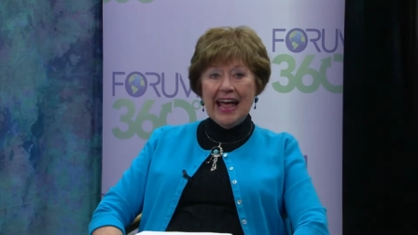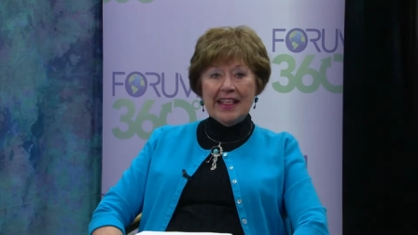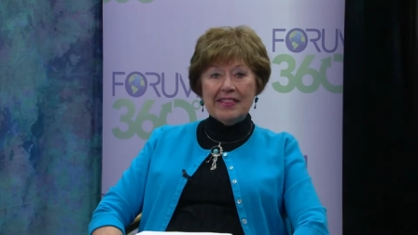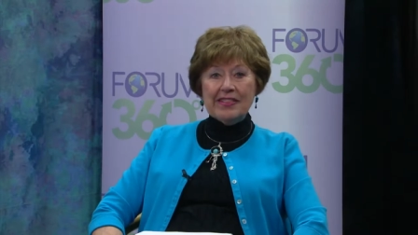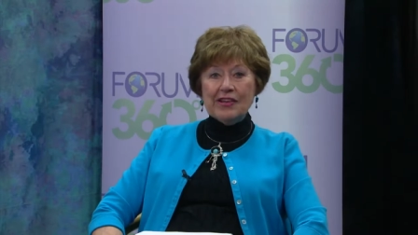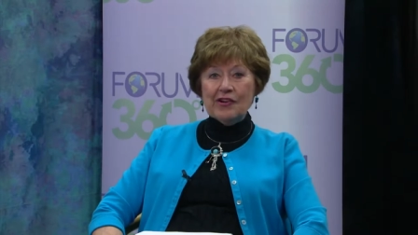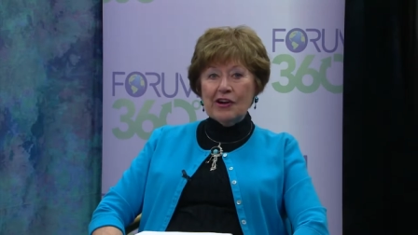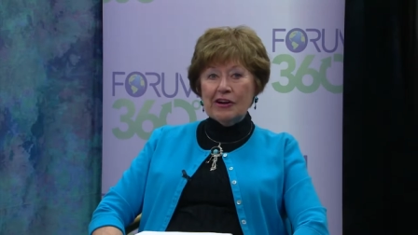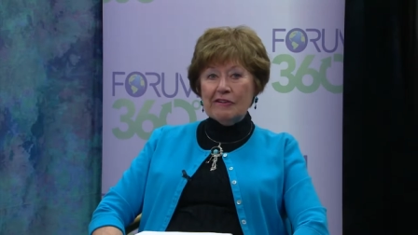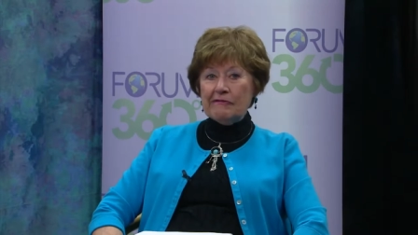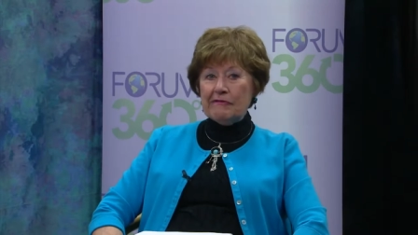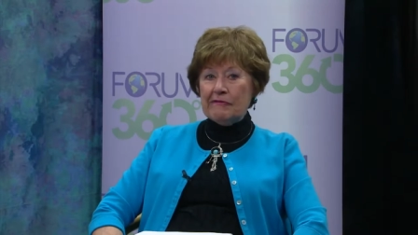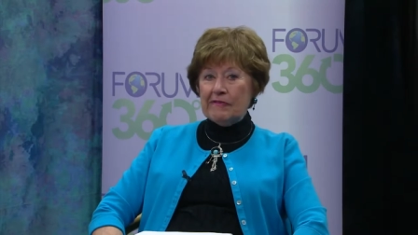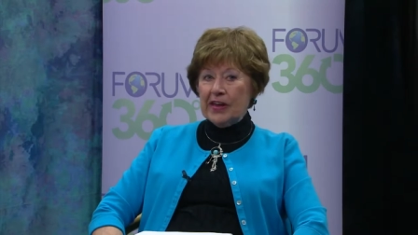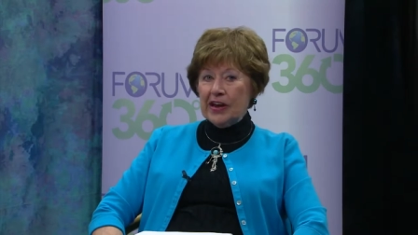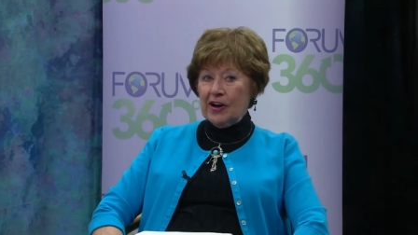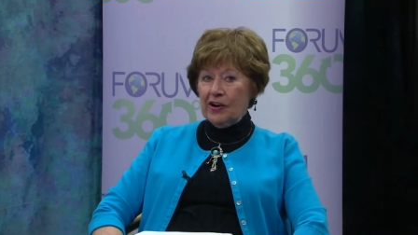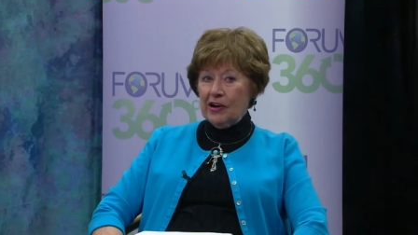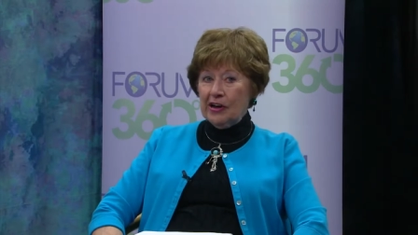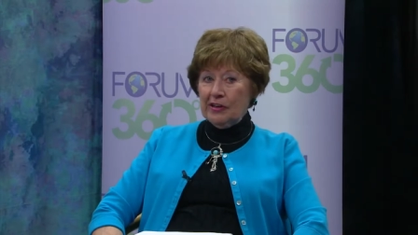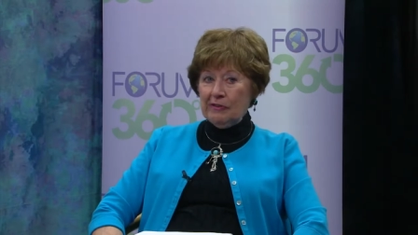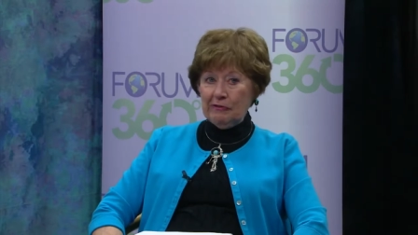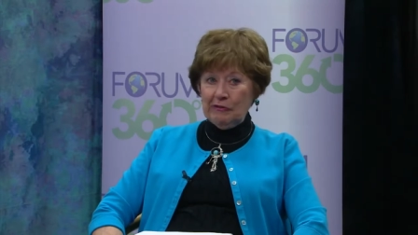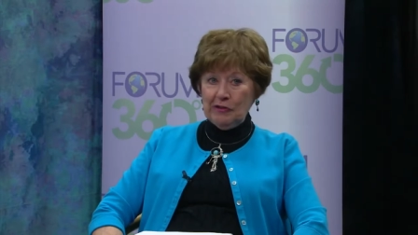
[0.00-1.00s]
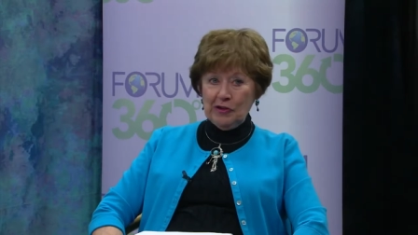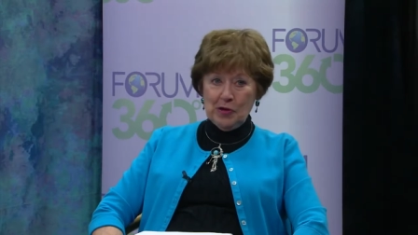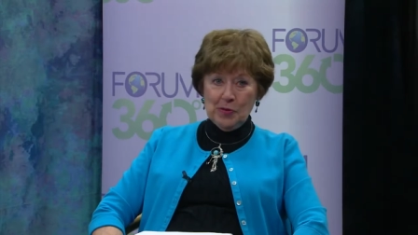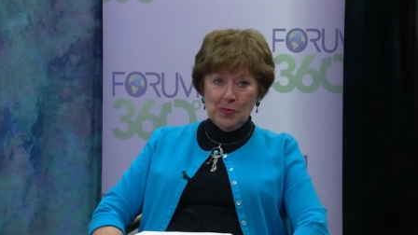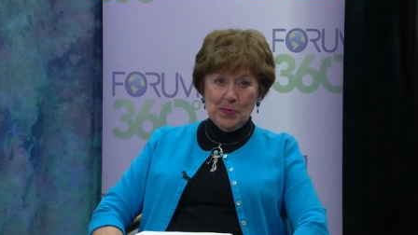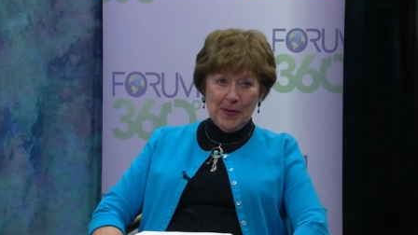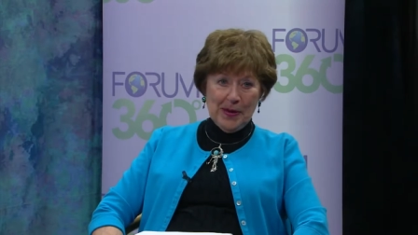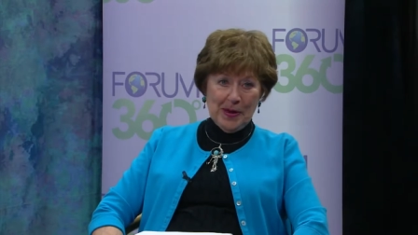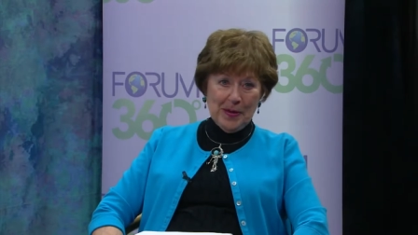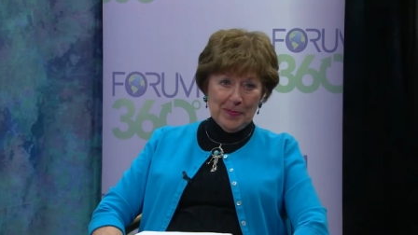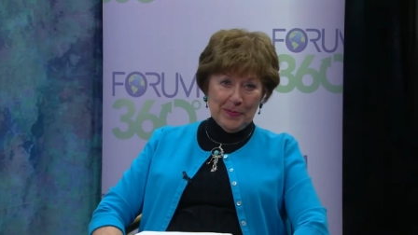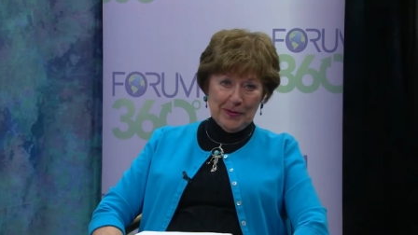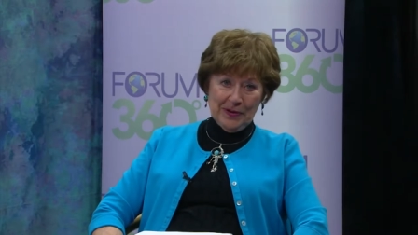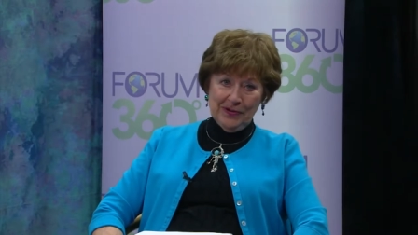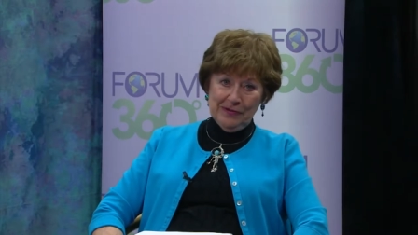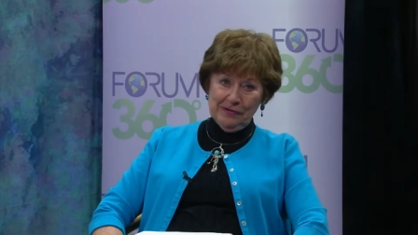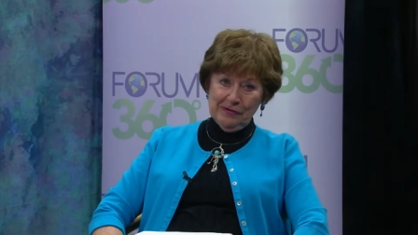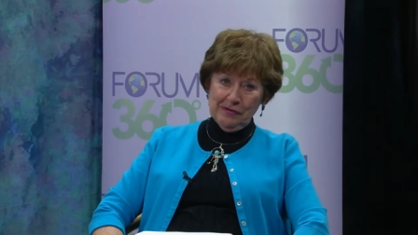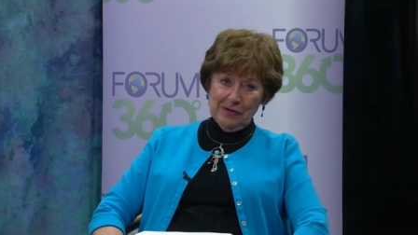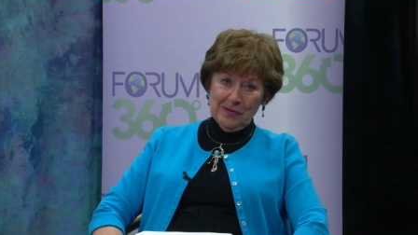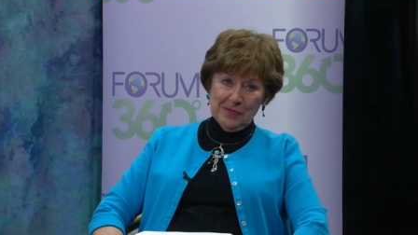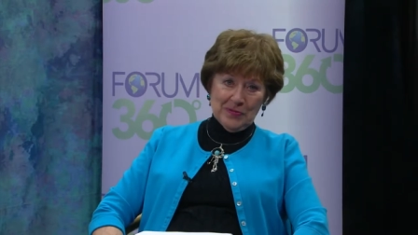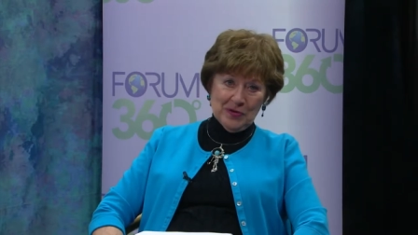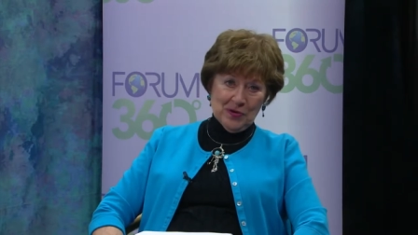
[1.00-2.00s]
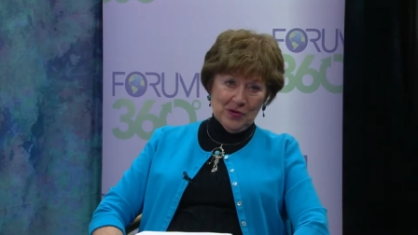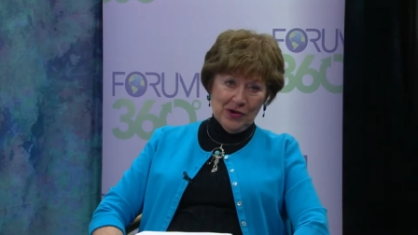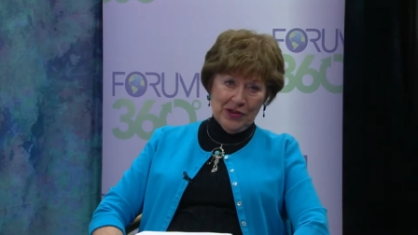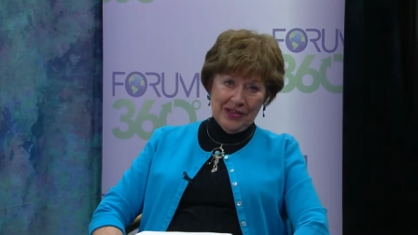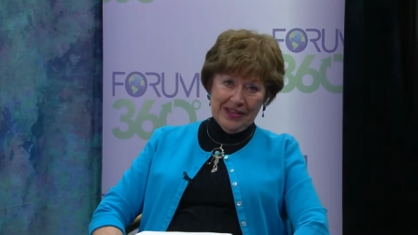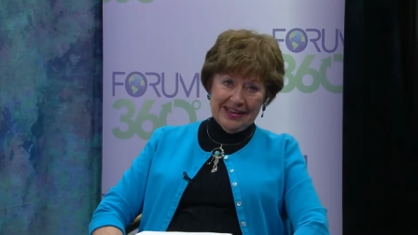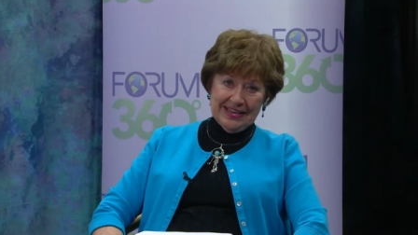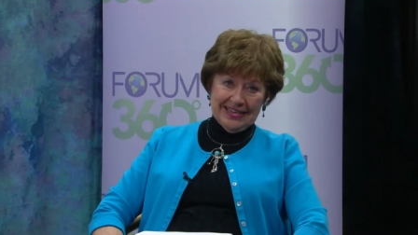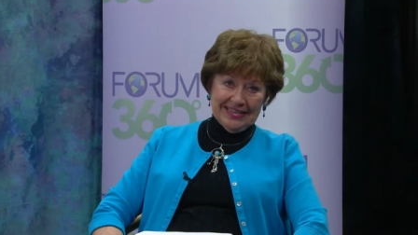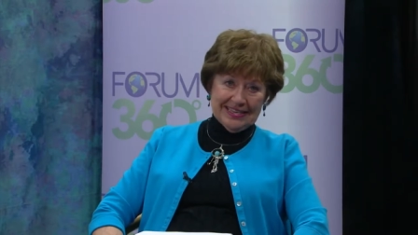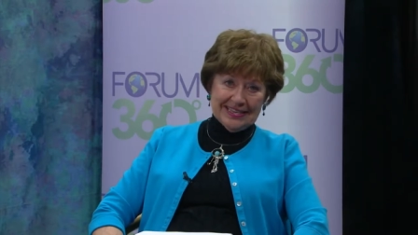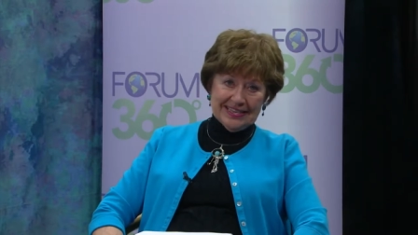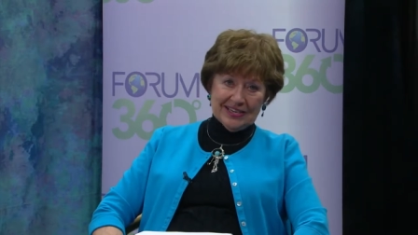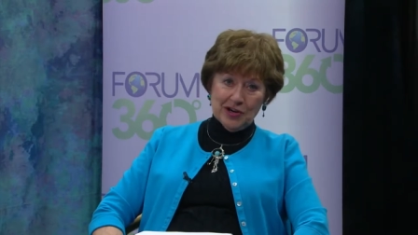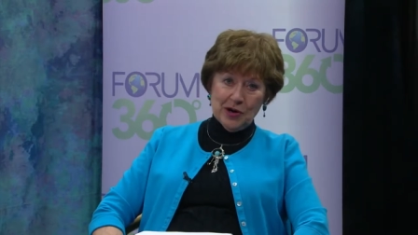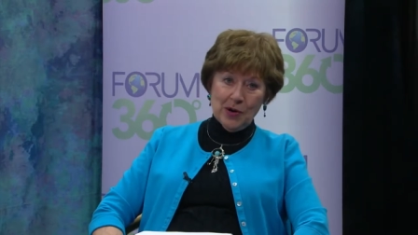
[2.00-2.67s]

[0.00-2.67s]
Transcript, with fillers: There are very few people from Northeast